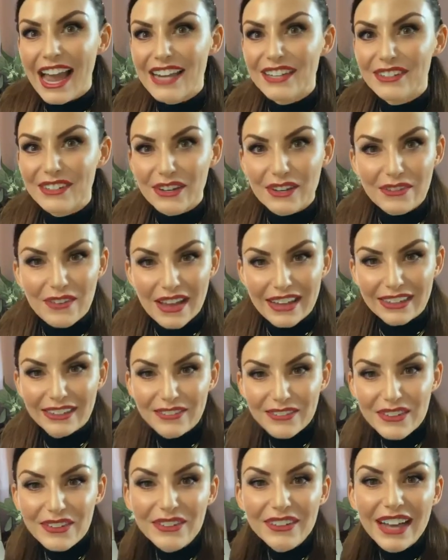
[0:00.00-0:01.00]
I don't know if any
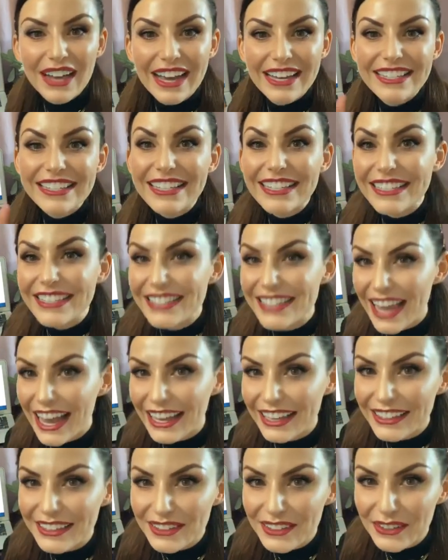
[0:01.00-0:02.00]
of you guys can
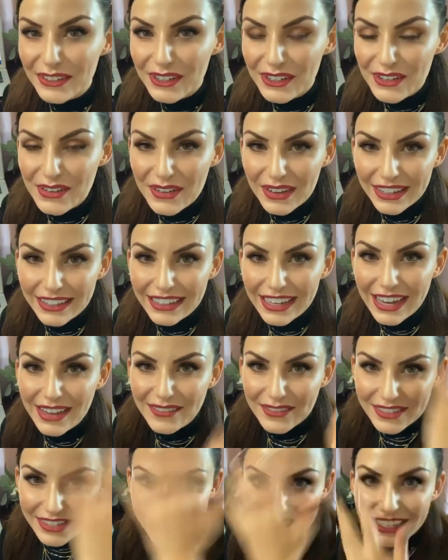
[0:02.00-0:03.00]
tell or you
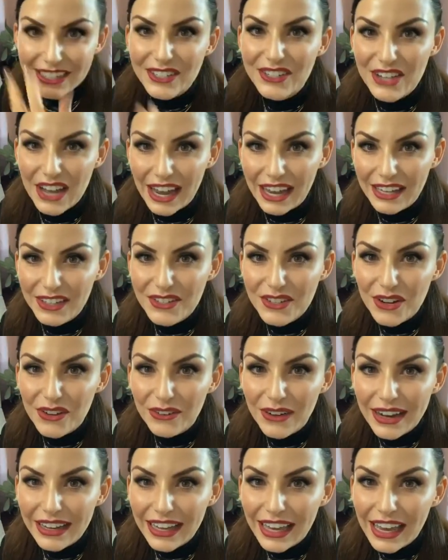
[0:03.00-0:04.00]
can see a change
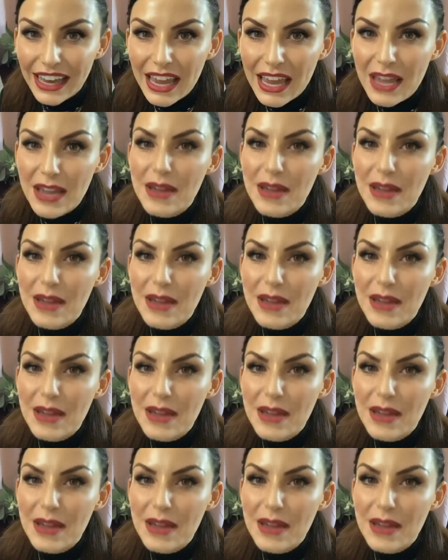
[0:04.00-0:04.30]
already,